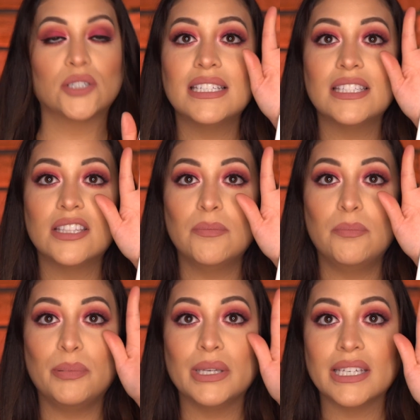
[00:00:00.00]
It is the
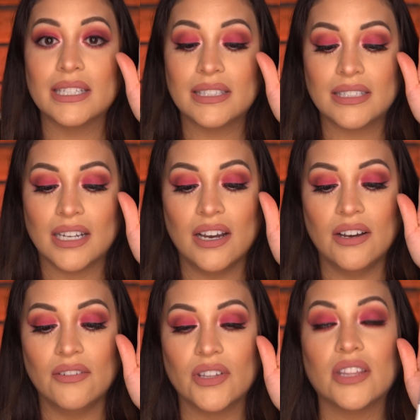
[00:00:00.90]
biggest
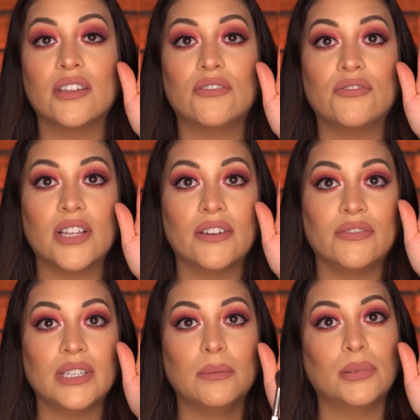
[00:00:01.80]
of the
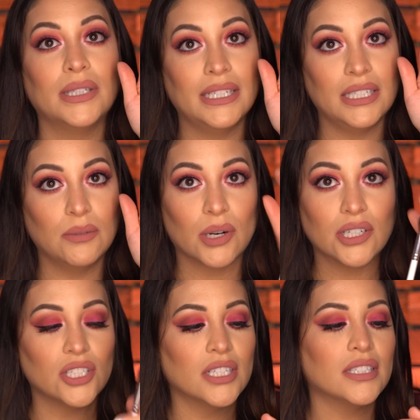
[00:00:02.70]
fluffy blendy
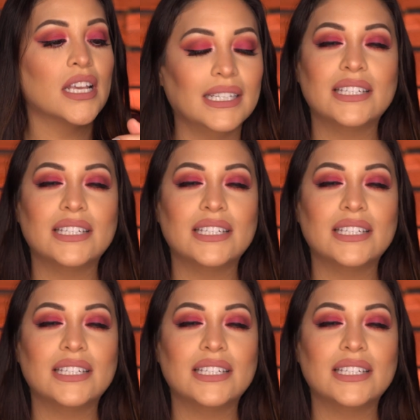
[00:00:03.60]
brushes.